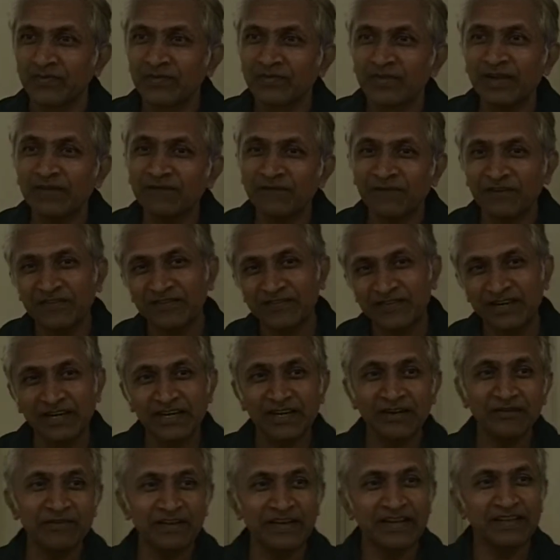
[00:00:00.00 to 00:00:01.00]
Get
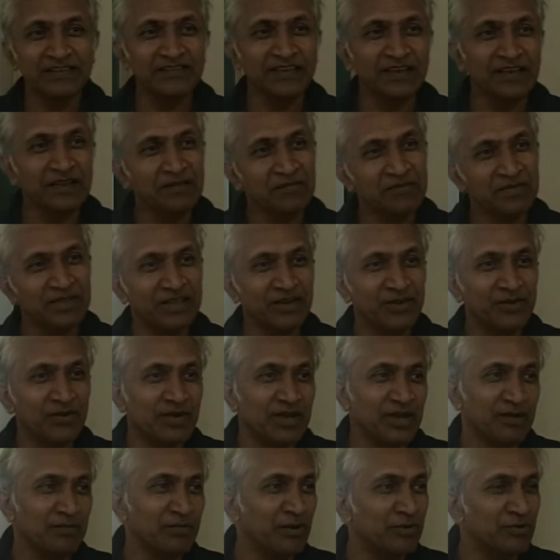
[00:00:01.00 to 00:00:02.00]
frustrated very easily, but then you
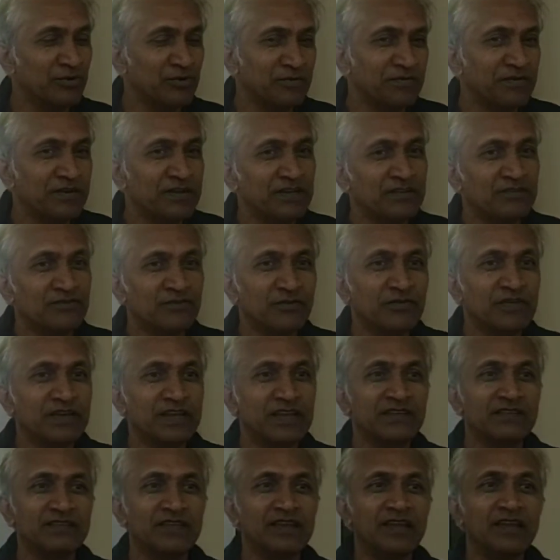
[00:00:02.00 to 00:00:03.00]
come out of it also
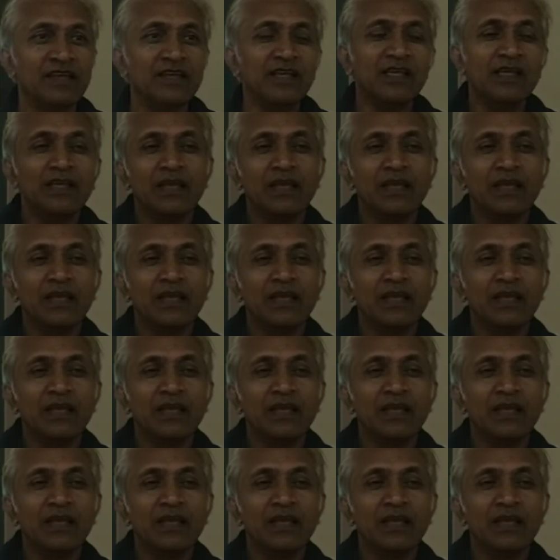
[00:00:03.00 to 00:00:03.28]
very easily.